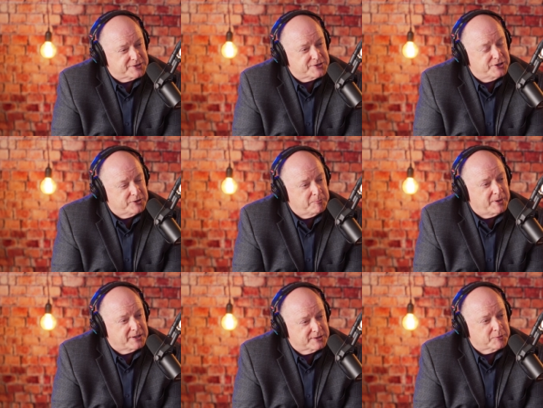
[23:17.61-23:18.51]
this to you,
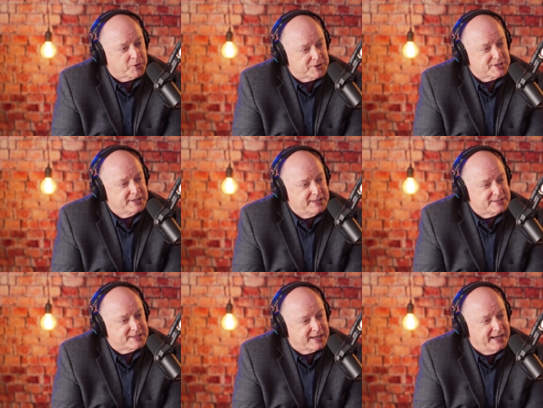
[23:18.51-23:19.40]
but the president
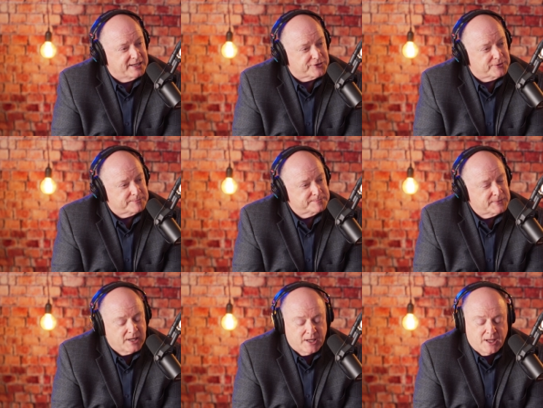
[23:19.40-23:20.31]
needs to cancel.
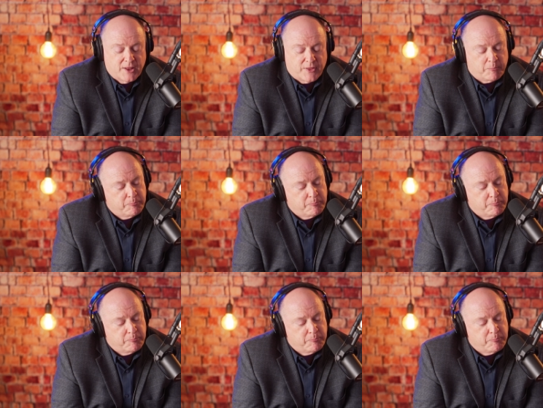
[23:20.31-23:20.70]
The